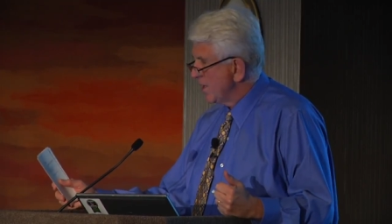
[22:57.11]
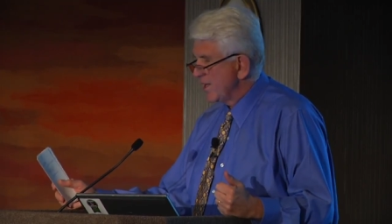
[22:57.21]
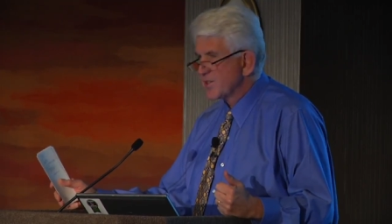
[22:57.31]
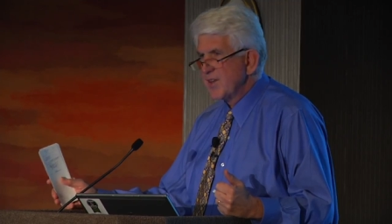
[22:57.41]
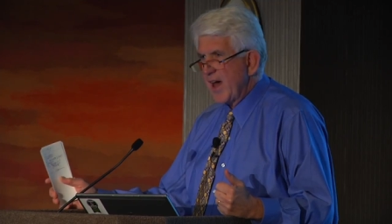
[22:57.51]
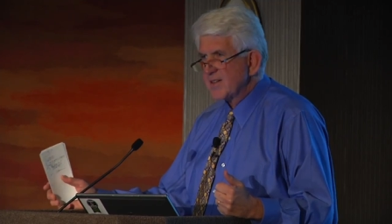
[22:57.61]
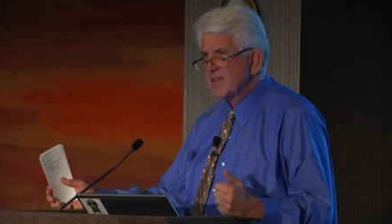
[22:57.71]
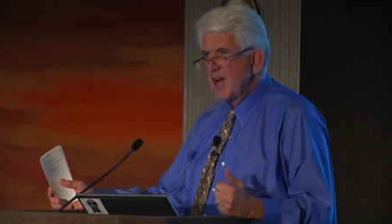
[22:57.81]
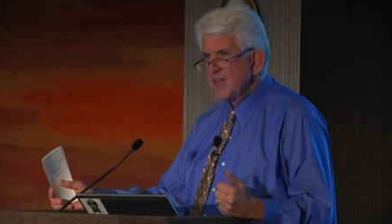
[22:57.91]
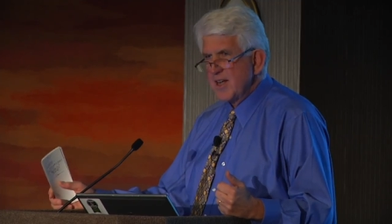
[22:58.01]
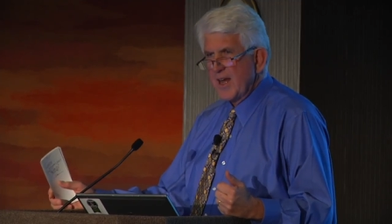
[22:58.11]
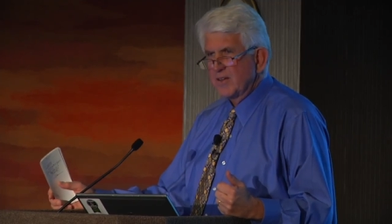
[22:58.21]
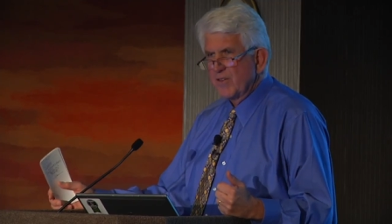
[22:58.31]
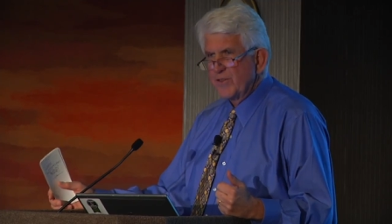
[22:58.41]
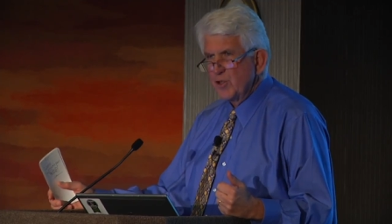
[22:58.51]
It's not done
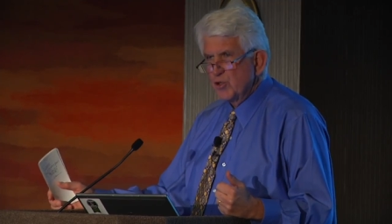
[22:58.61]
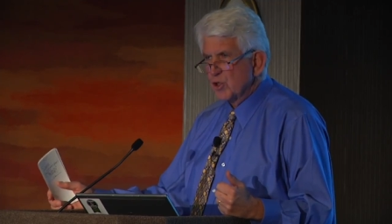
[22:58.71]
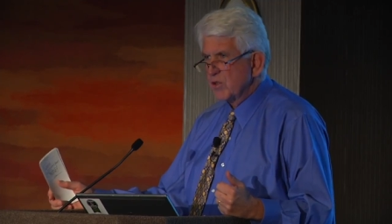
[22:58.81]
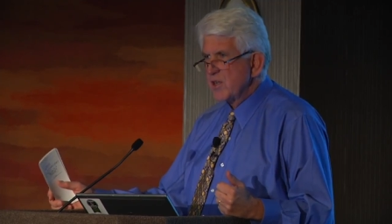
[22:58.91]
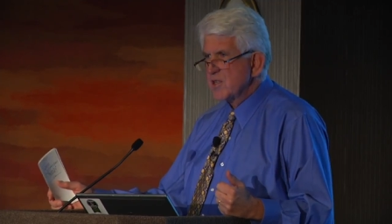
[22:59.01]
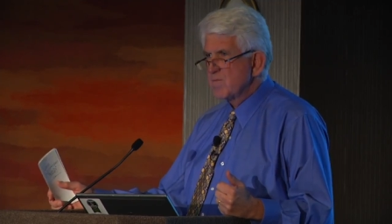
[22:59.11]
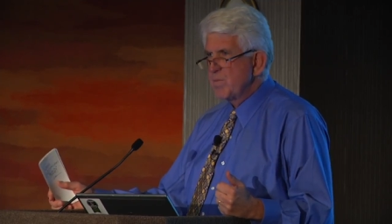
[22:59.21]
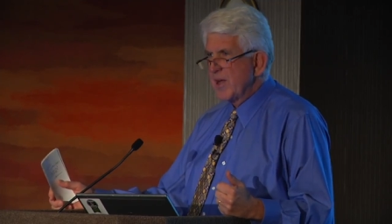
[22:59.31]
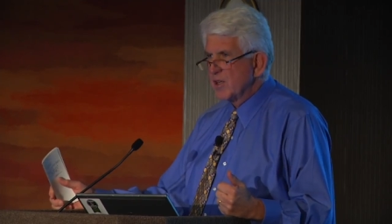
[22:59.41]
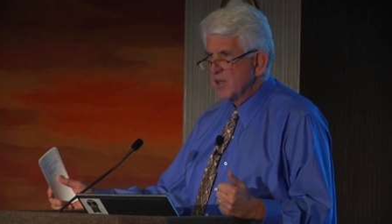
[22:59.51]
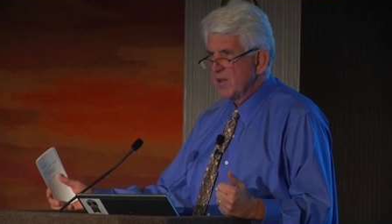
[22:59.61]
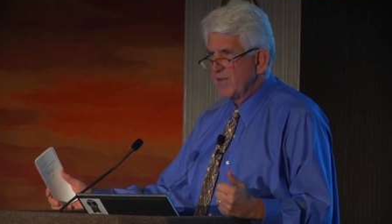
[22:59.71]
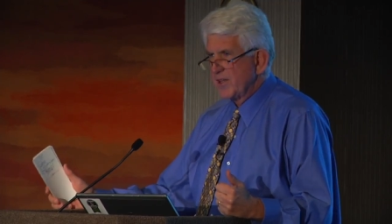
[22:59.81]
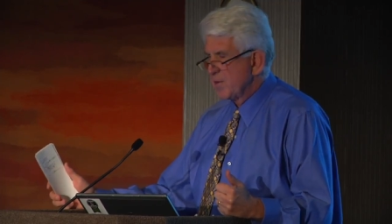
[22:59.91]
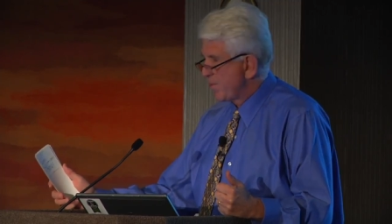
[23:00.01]
yet. The future is bigger
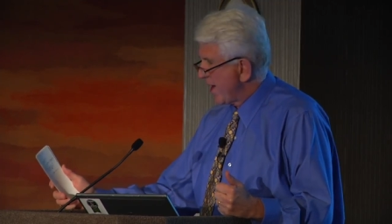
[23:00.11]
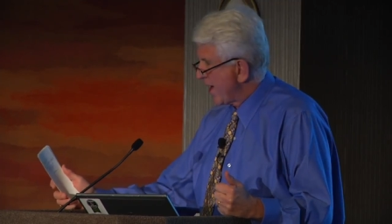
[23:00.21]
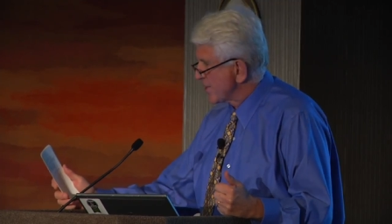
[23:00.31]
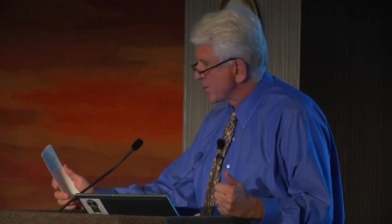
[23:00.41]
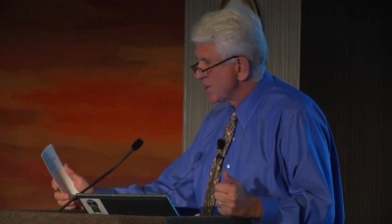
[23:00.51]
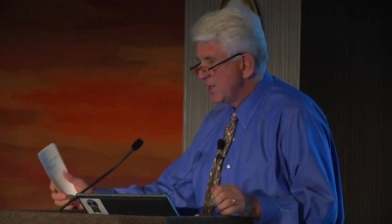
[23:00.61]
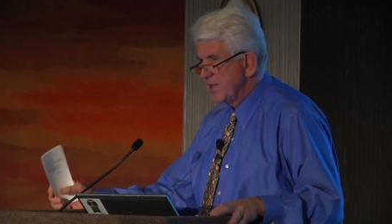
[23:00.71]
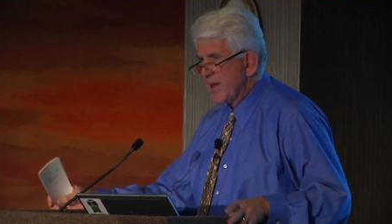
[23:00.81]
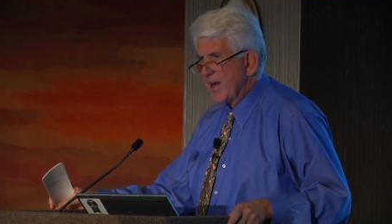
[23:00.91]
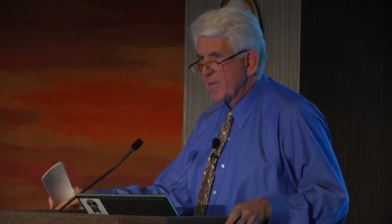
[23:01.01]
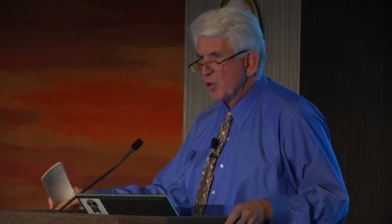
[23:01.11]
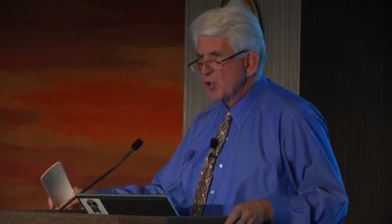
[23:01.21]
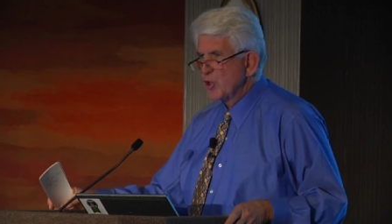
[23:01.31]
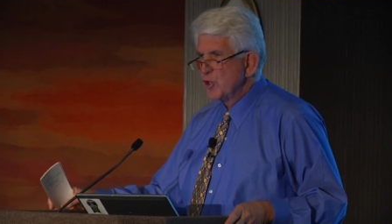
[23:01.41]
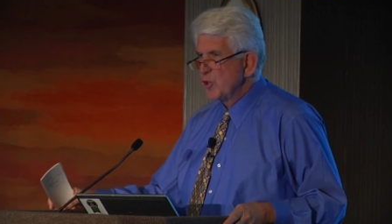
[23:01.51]
than the past, and I'm
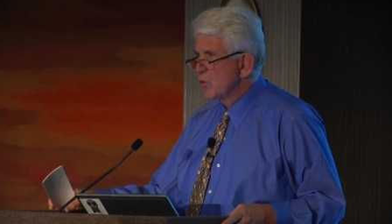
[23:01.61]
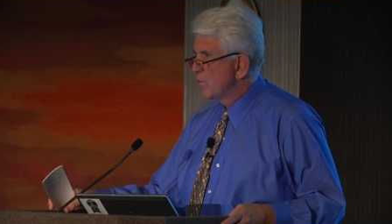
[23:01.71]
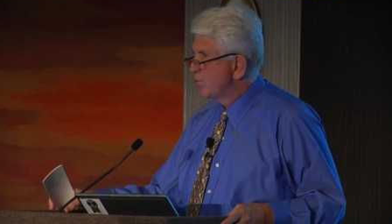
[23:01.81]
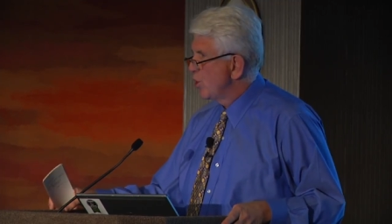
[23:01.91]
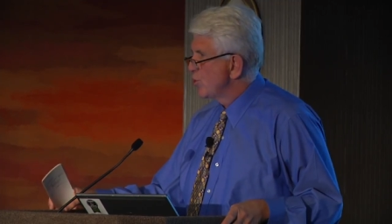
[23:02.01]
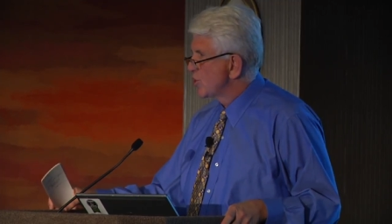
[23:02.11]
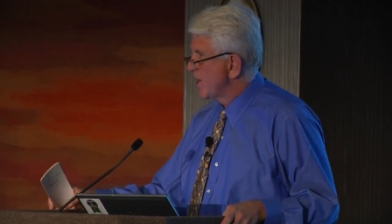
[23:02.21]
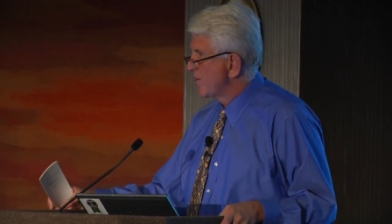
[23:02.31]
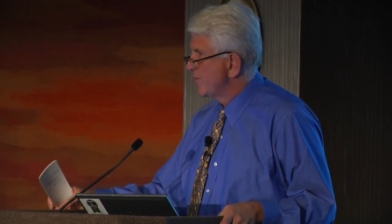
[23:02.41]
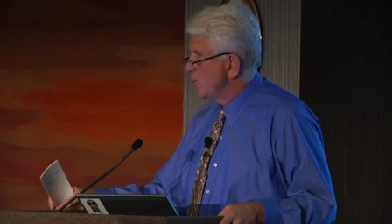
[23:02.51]
urging you to approach that